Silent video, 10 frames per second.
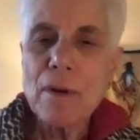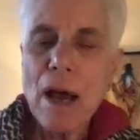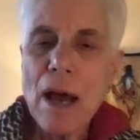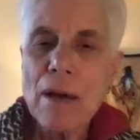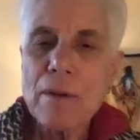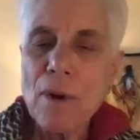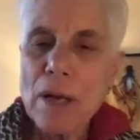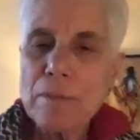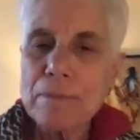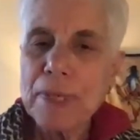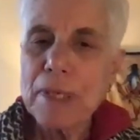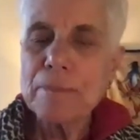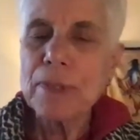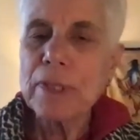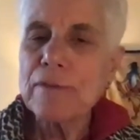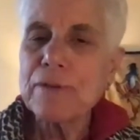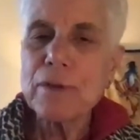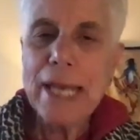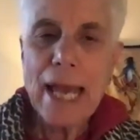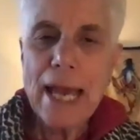I want people, if you
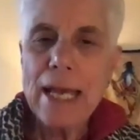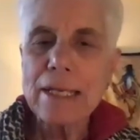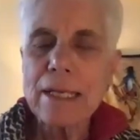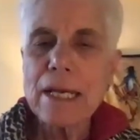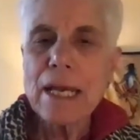can,